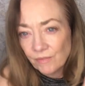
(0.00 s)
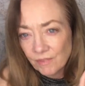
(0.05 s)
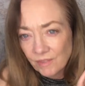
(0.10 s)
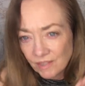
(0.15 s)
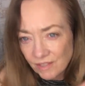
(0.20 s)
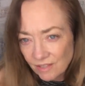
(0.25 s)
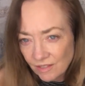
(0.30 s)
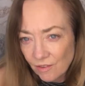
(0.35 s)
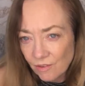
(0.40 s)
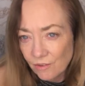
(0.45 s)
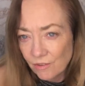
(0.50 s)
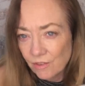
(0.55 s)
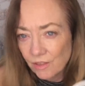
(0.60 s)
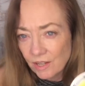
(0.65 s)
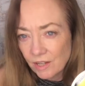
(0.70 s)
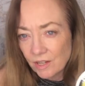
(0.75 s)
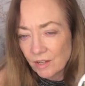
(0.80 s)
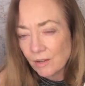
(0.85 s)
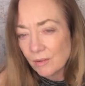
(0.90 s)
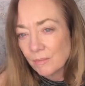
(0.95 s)
this other
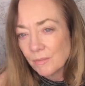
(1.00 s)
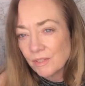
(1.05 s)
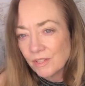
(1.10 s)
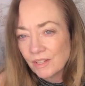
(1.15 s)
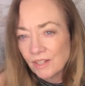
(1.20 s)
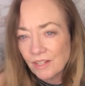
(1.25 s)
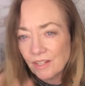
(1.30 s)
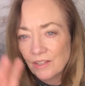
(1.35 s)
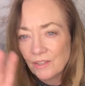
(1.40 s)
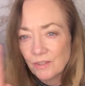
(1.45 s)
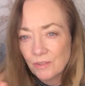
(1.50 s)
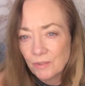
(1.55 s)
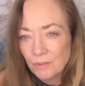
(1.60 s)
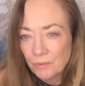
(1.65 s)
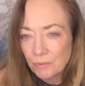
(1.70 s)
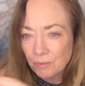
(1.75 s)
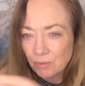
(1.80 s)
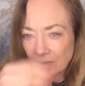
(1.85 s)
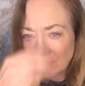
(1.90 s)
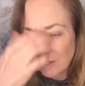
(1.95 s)
thing comes in,
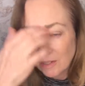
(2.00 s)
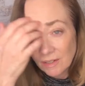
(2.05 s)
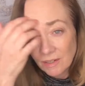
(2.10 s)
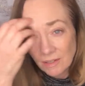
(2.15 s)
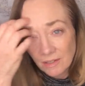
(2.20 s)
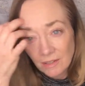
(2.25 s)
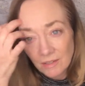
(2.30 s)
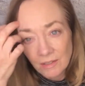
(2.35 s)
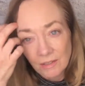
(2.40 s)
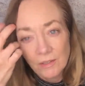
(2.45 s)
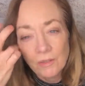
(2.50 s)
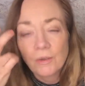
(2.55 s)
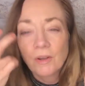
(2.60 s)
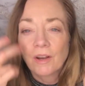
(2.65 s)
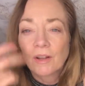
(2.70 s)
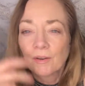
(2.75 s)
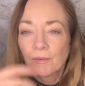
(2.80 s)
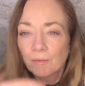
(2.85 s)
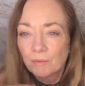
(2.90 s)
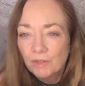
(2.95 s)
you kind of